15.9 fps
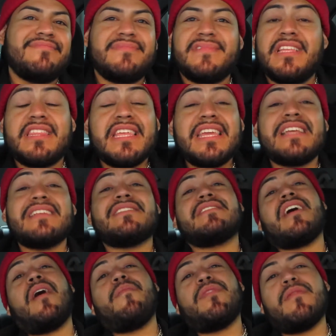nothing can
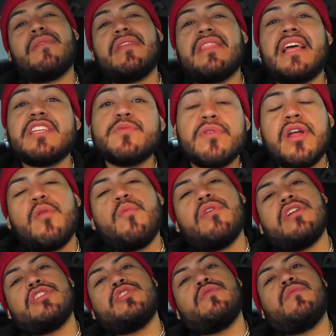stop them and that's what i
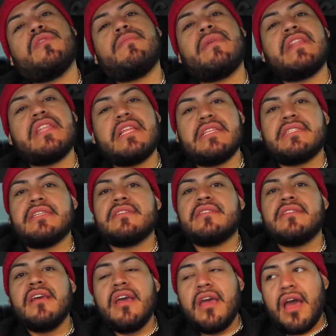want to do with my nieces